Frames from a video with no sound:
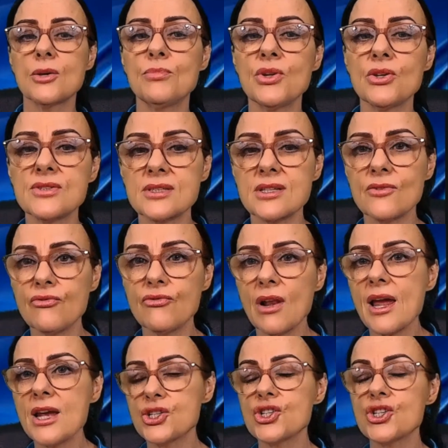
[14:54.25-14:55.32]
abusive
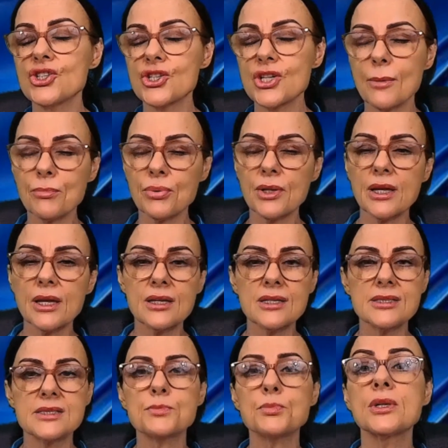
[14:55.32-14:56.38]
relationship,
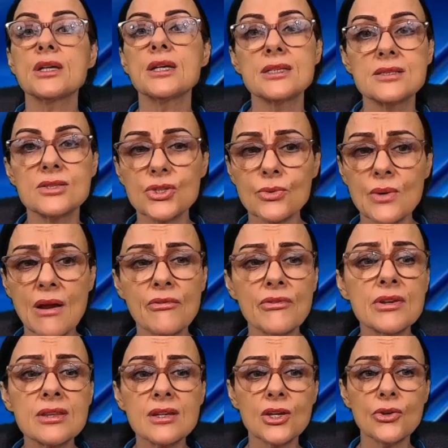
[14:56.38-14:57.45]
please do
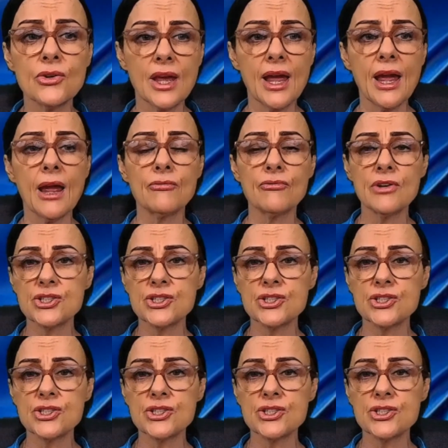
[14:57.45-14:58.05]
everything you can.